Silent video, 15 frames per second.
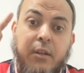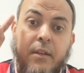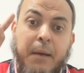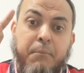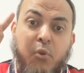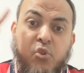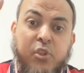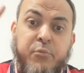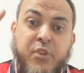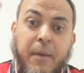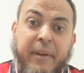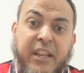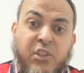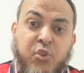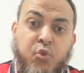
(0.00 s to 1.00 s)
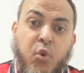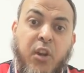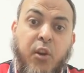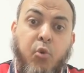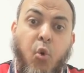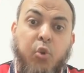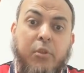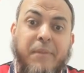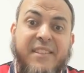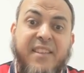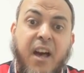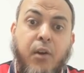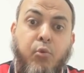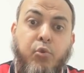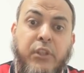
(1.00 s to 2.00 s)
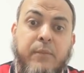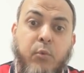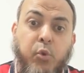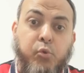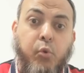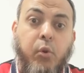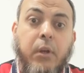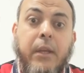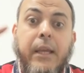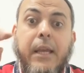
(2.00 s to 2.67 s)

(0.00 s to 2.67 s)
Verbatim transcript: non-Muslim Japanese scholar called Masaru Emoto